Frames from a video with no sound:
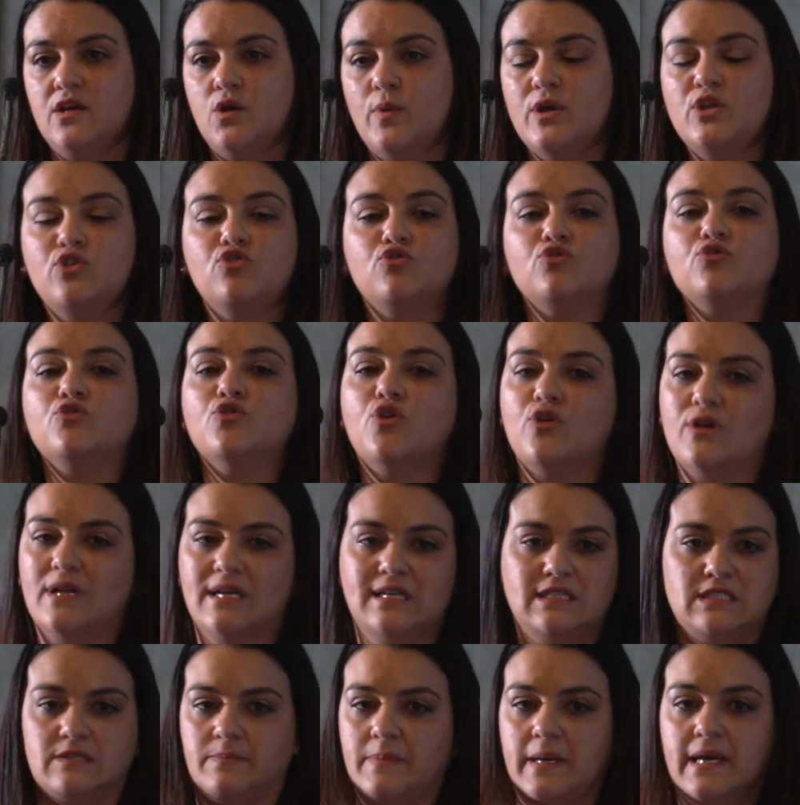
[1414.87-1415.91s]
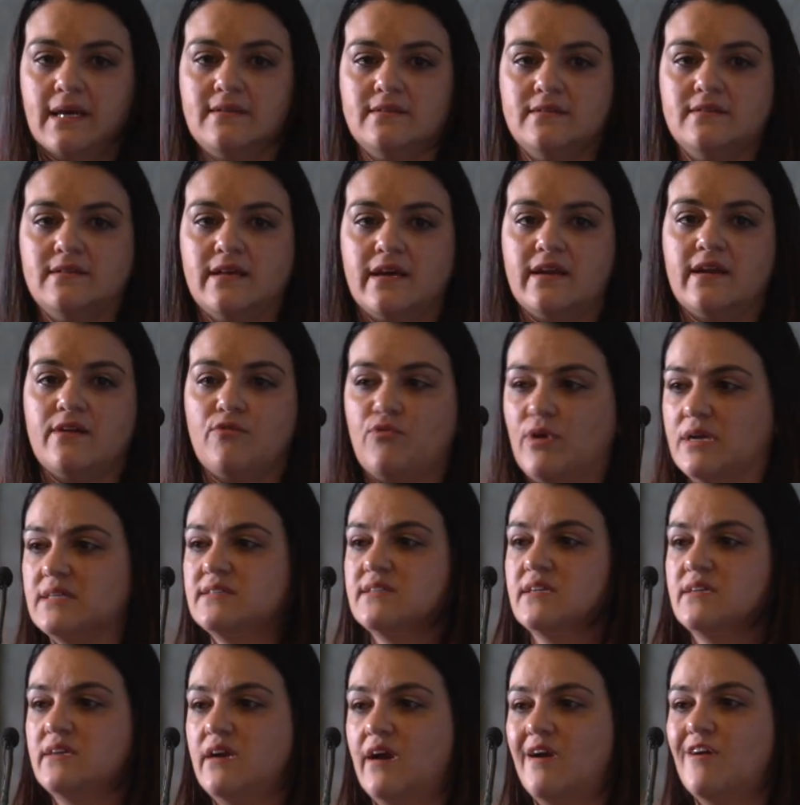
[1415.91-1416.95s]
we do not expect that
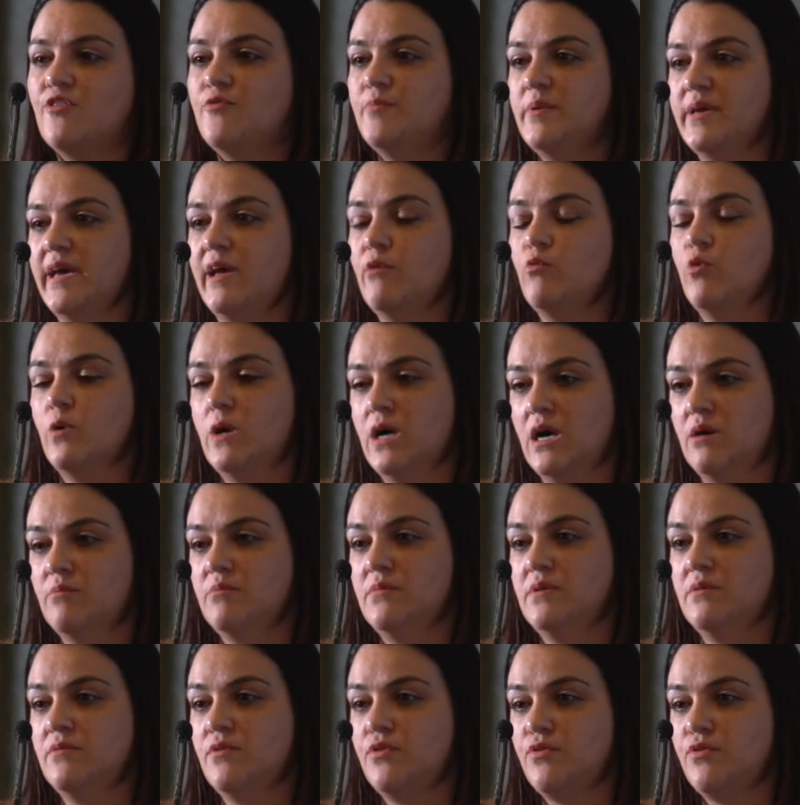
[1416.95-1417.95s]
risk and RFBA will come